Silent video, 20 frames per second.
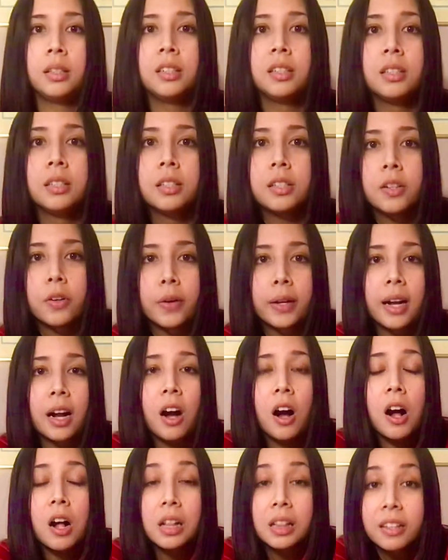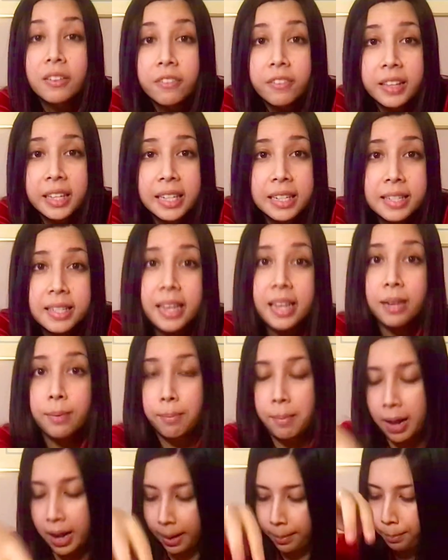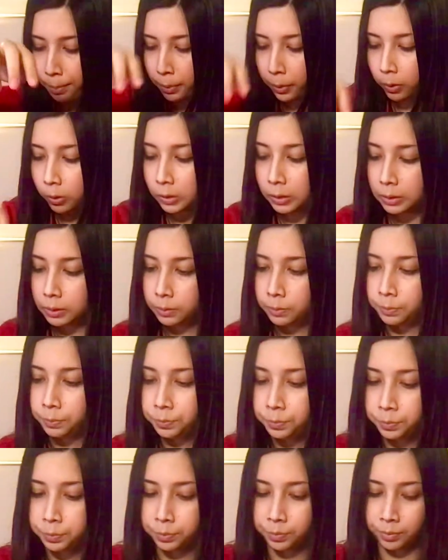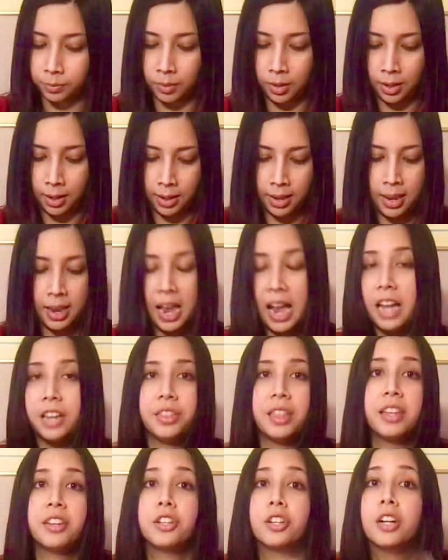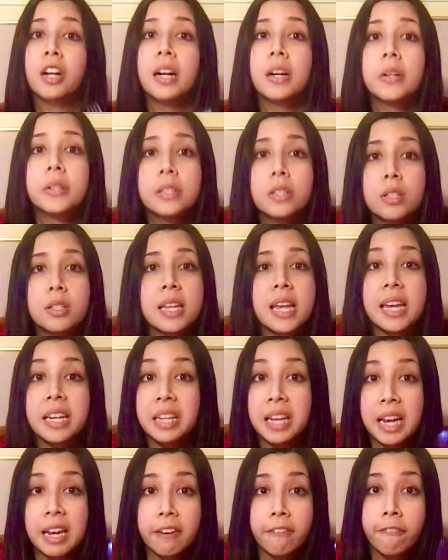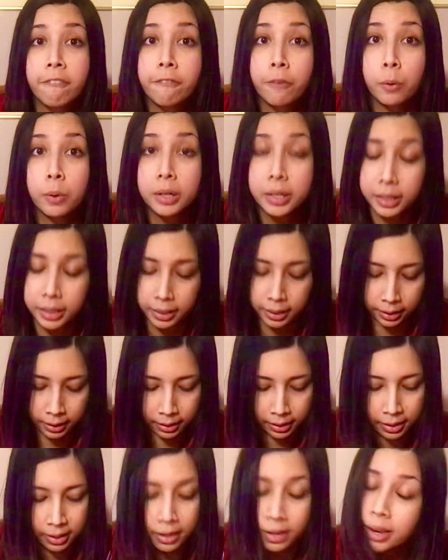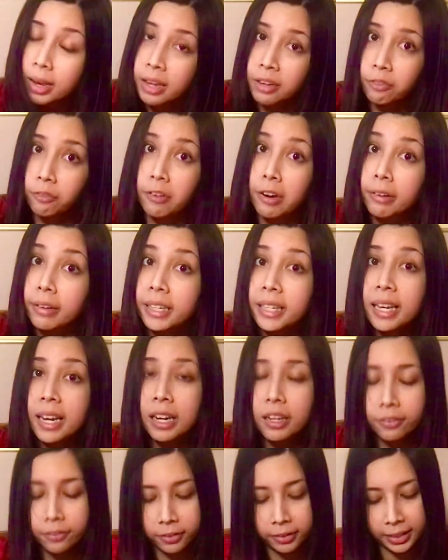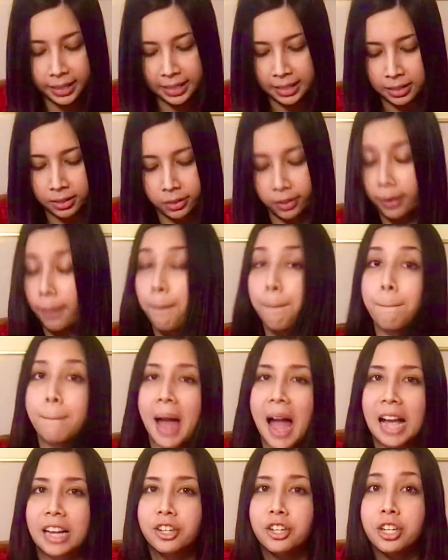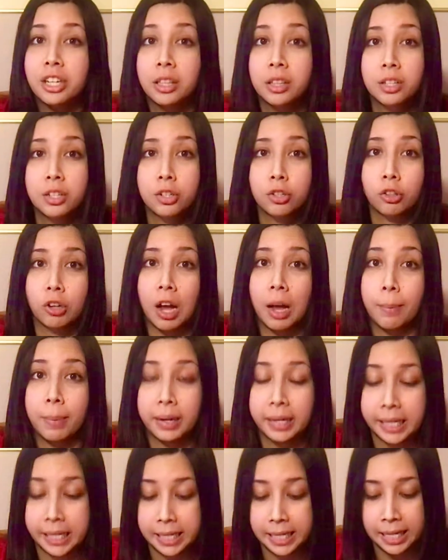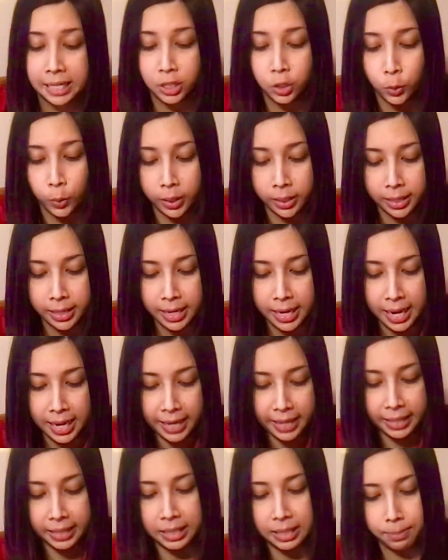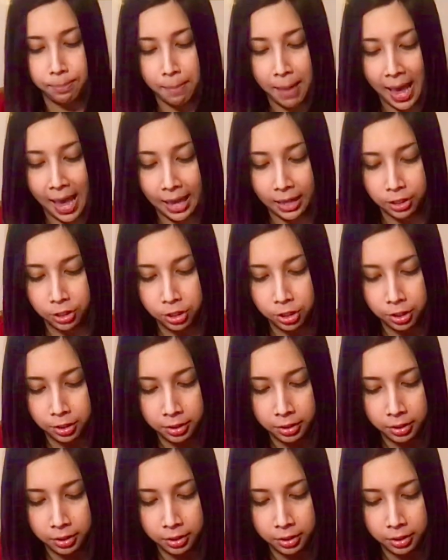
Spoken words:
So I got all of these in my bowl, and then you're going to take a fork and very carefully start mashing the strawberries into a nice mash.